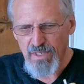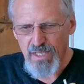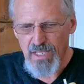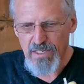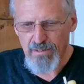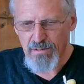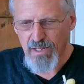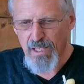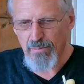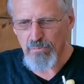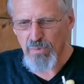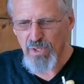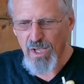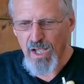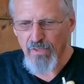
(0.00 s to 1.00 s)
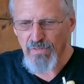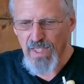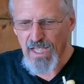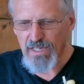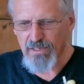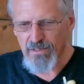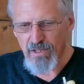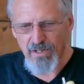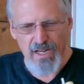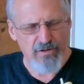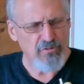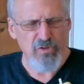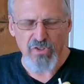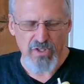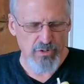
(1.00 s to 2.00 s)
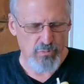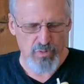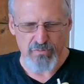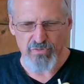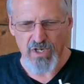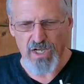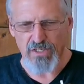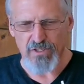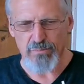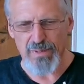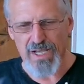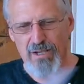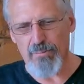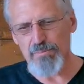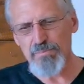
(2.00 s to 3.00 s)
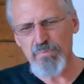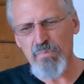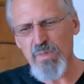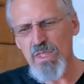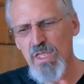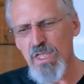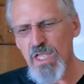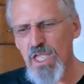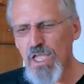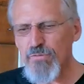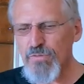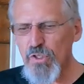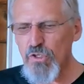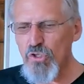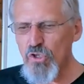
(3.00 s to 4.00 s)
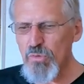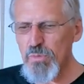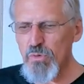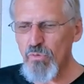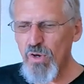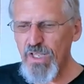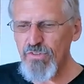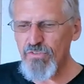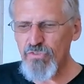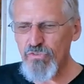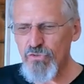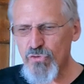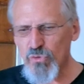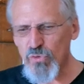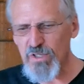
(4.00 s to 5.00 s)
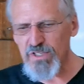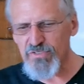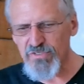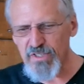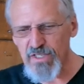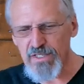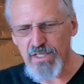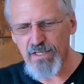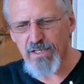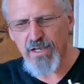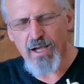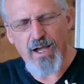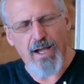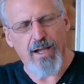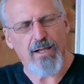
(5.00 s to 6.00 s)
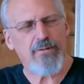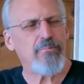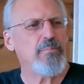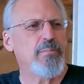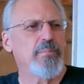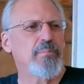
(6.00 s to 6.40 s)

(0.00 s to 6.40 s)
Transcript: And beyond that, everything that we've talked about. If the human race is truly seeking God,